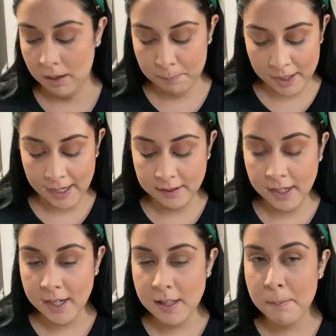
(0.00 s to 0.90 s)
But I
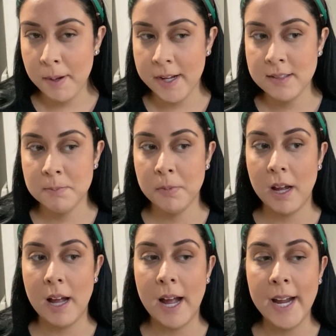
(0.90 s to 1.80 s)
think it depends.
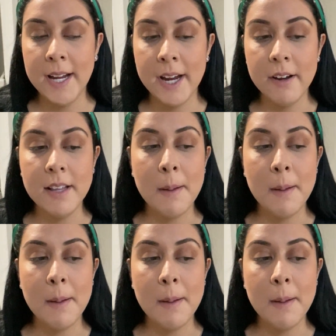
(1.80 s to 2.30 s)
I carried